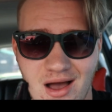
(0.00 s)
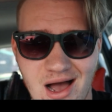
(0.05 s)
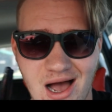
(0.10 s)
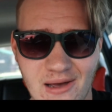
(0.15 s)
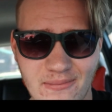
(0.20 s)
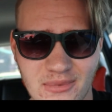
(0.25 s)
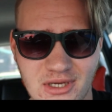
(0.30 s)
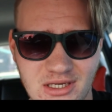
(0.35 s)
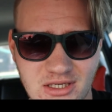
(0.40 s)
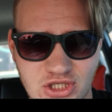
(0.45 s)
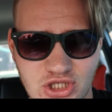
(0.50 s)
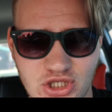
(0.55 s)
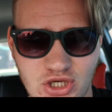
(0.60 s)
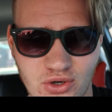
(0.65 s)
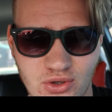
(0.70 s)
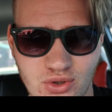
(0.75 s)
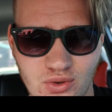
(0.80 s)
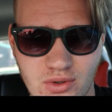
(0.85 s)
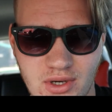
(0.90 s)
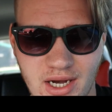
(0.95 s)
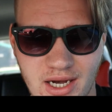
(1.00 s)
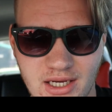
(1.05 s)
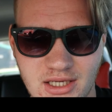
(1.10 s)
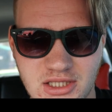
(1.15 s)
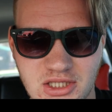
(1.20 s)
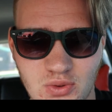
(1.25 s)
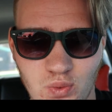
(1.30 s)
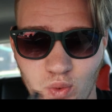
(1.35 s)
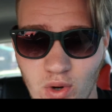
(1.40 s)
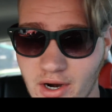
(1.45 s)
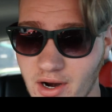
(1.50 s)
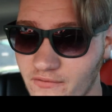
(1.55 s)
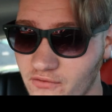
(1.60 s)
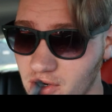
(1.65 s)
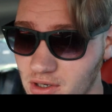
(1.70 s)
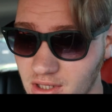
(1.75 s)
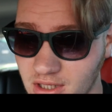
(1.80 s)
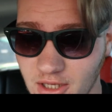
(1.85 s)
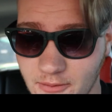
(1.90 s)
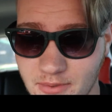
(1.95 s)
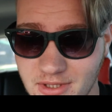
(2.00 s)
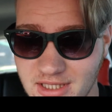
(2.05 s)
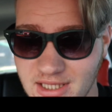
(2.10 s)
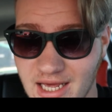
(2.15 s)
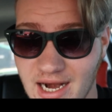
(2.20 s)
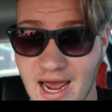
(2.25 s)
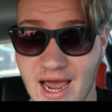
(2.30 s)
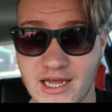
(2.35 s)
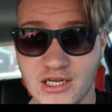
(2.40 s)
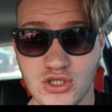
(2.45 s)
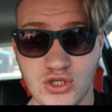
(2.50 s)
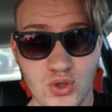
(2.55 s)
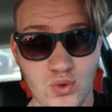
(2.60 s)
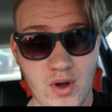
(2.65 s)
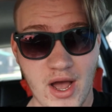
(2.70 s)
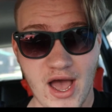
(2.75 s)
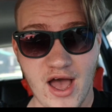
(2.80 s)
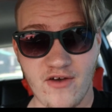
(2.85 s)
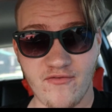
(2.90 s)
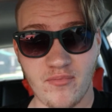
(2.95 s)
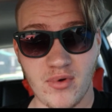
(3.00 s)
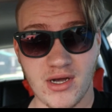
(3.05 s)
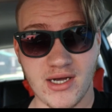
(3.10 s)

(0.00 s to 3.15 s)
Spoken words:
I'm gonna show you guys whatever clips that I do have,